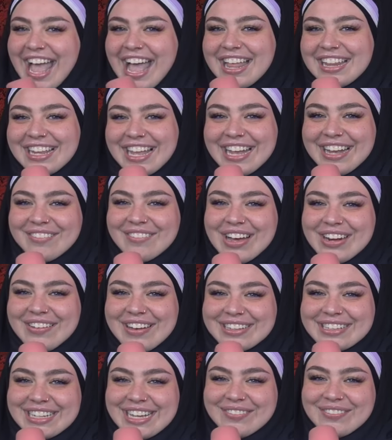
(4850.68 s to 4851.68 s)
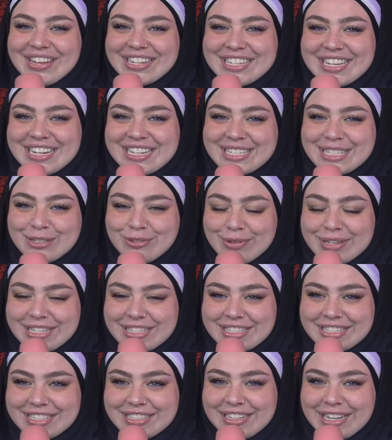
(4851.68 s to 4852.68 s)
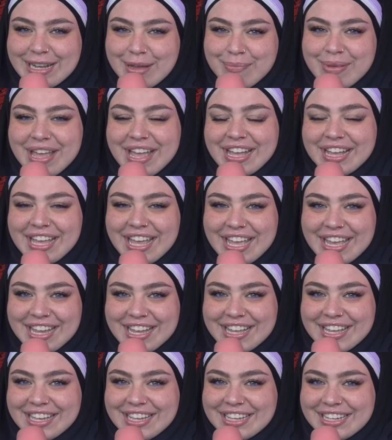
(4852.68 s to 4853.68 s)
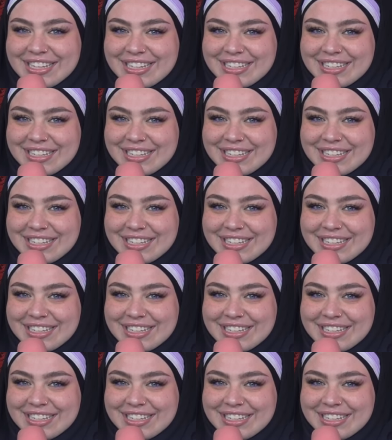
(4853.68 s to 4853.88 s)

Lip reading: Yeah, like why do I have to get my titty squeezed like a pancake?